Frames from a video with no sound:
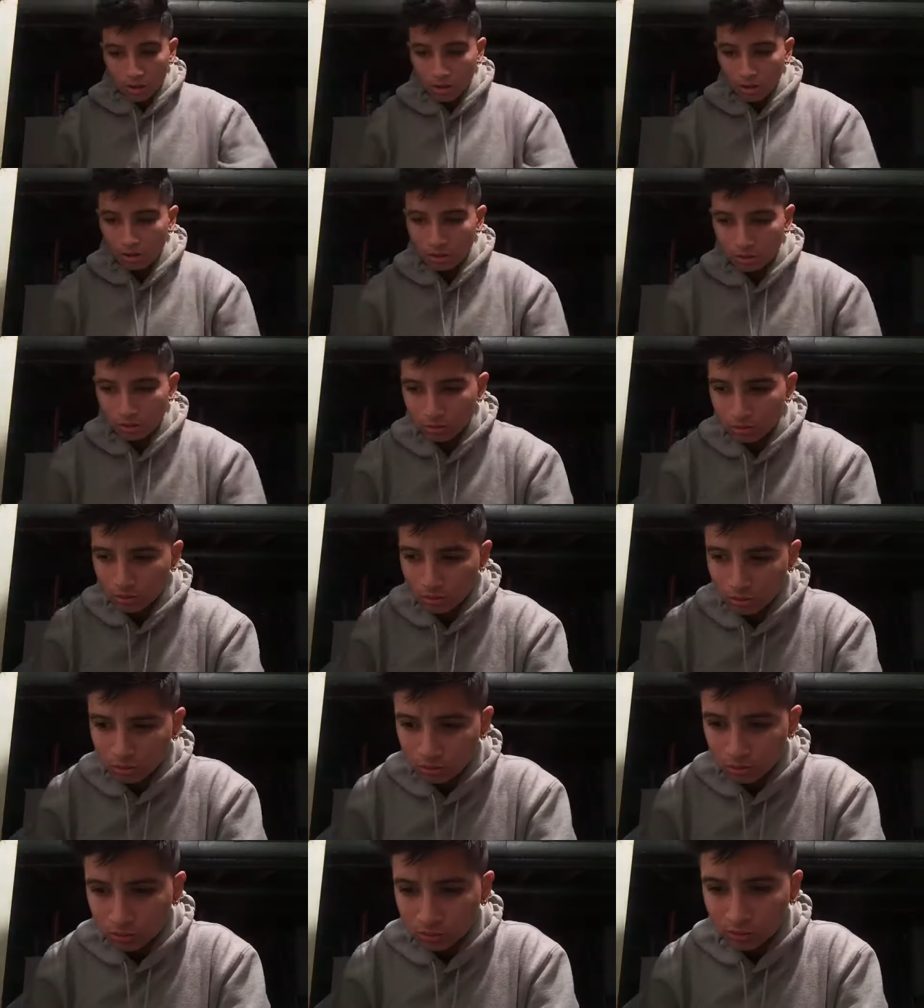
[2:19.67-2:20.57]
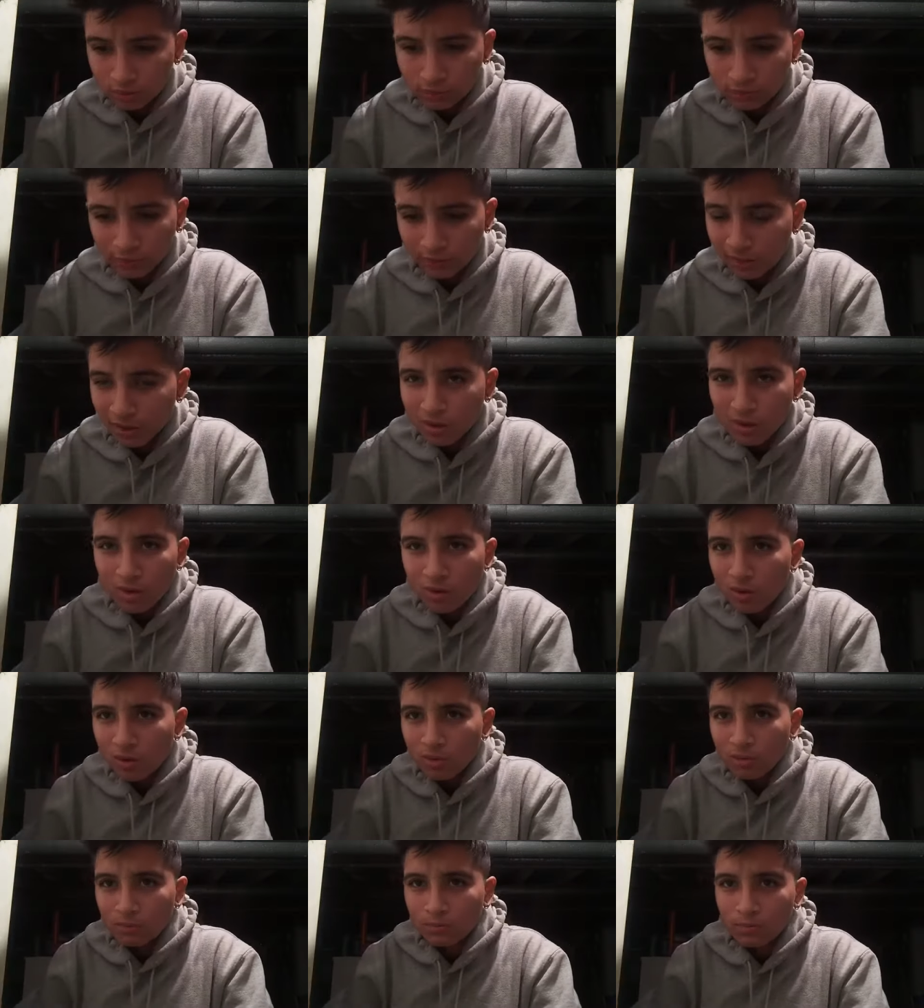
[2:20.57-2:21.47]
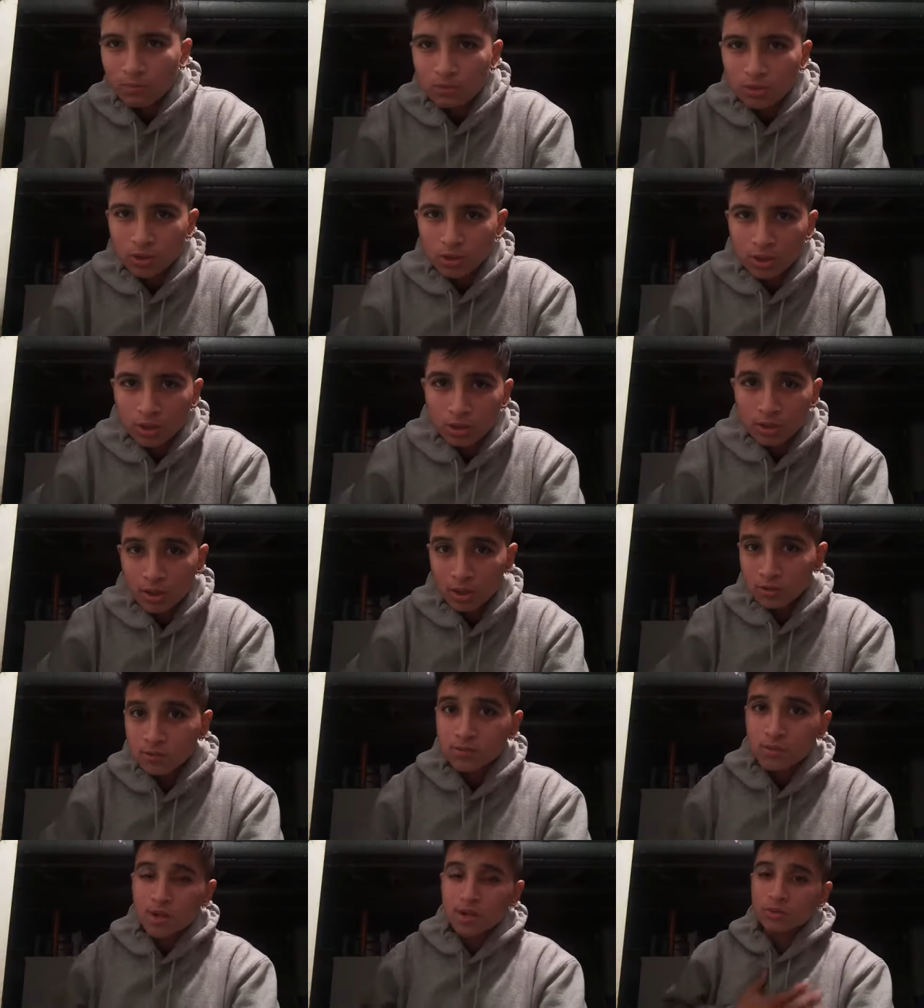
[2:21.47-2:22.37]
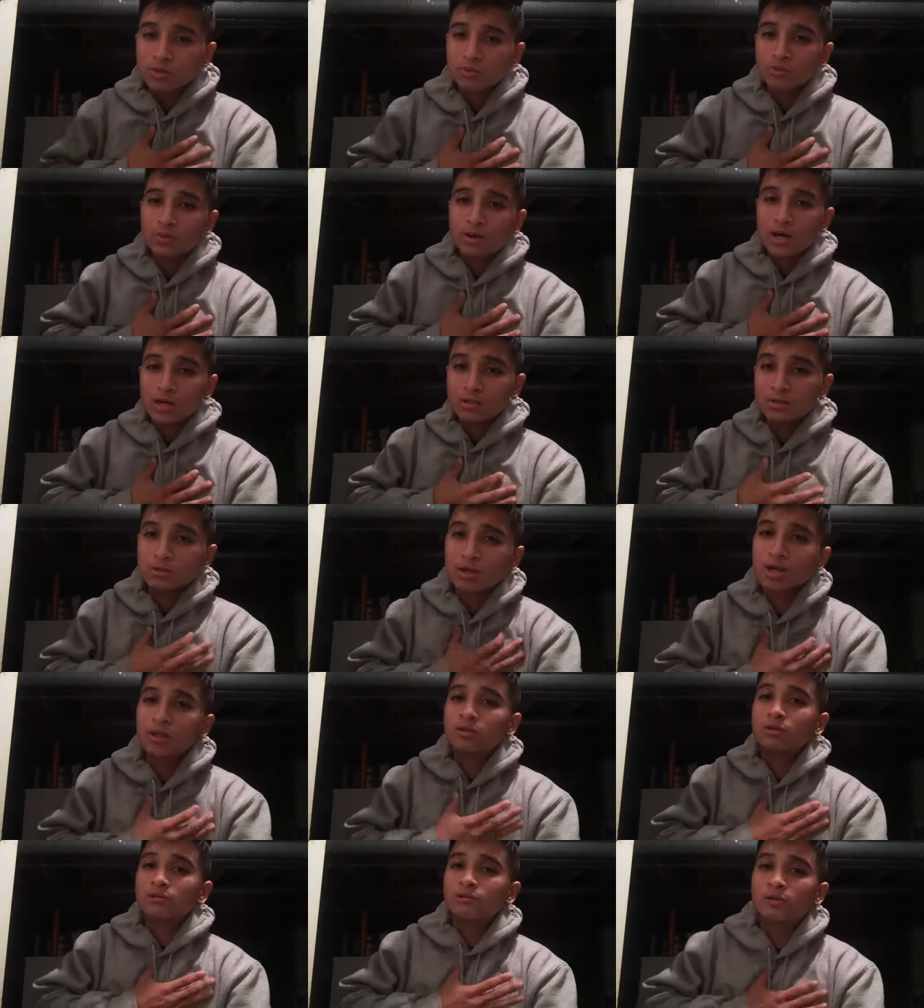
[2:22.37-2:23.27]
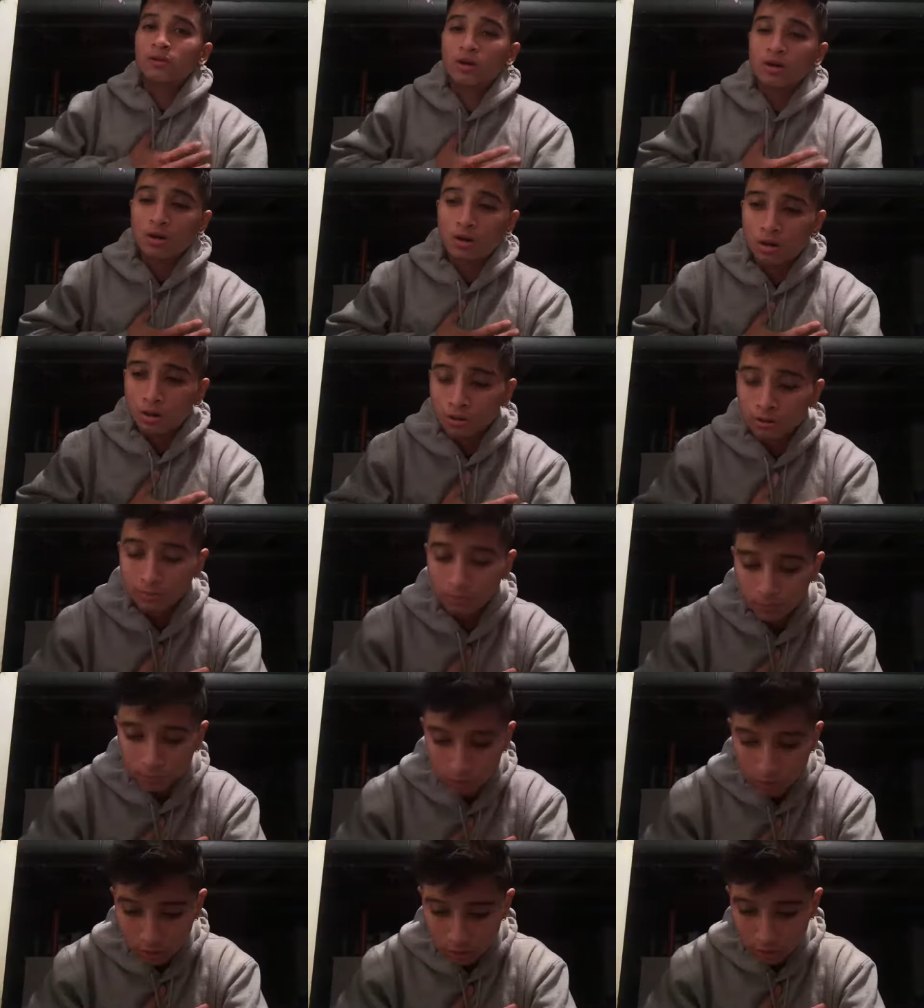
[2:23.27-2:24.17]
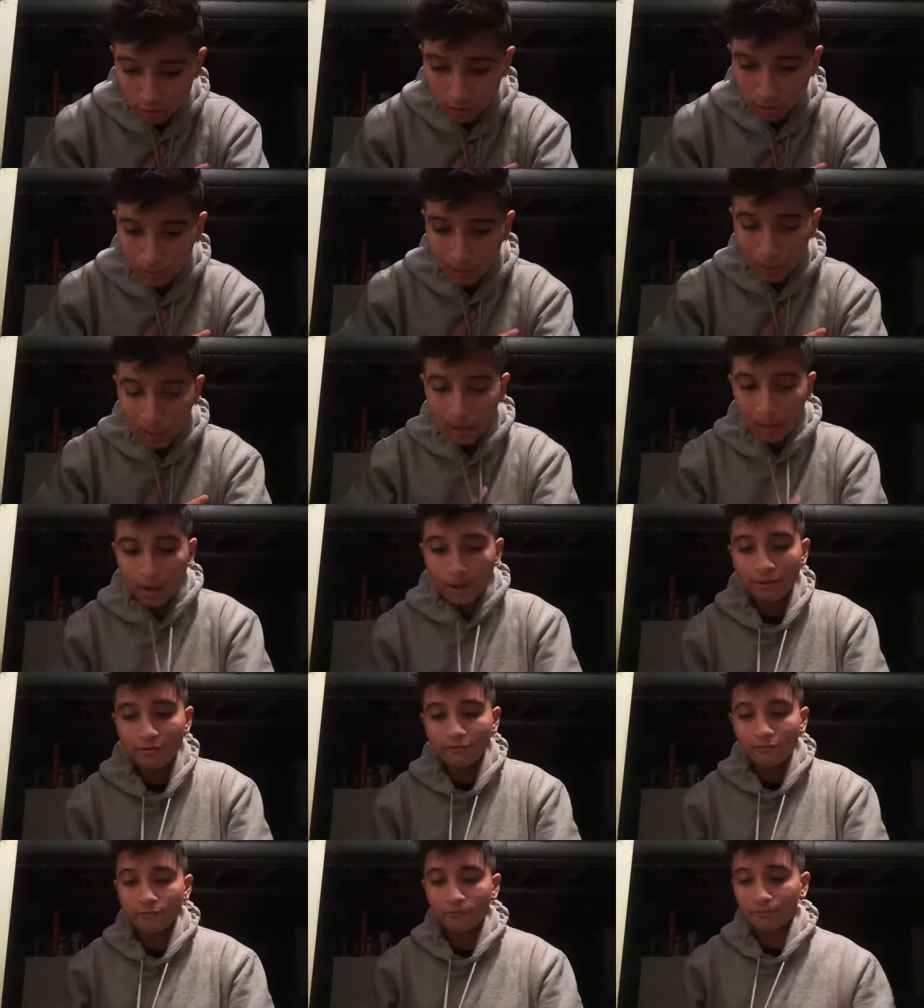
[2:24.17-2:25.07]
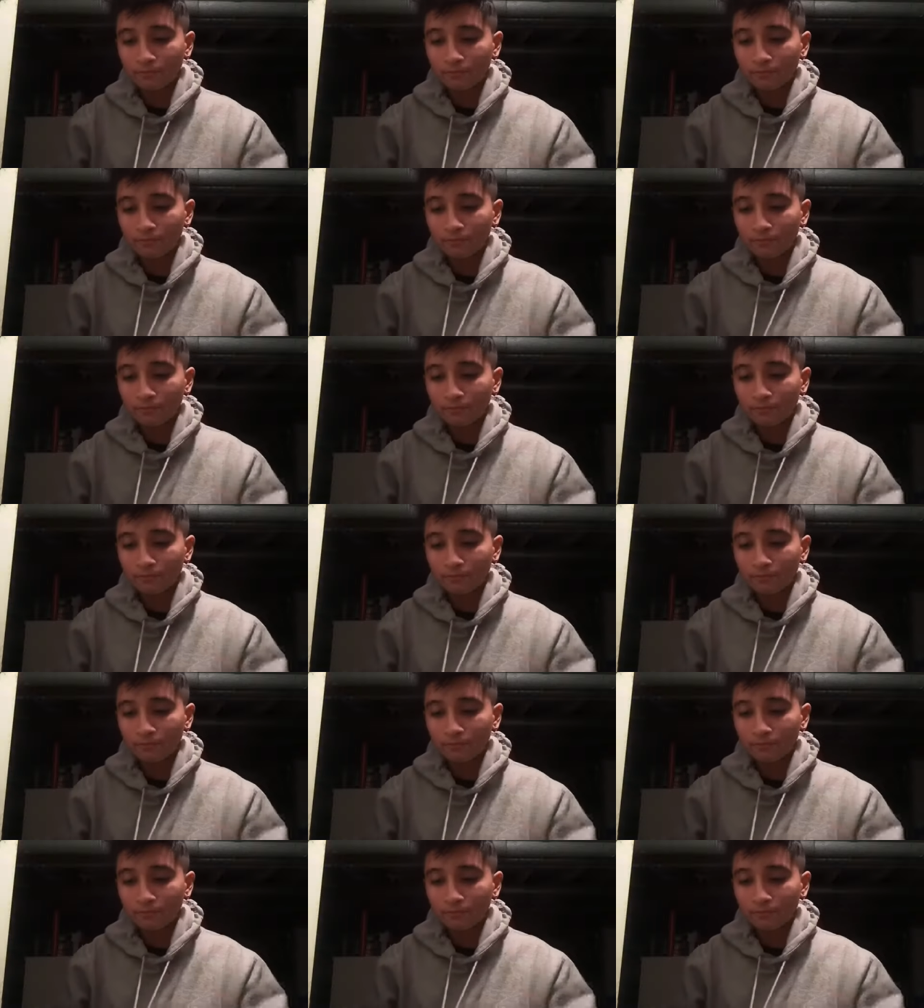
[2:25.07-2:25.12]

and just forget all the bullshit. That's what I do. I try to forget all the bullshit in my life.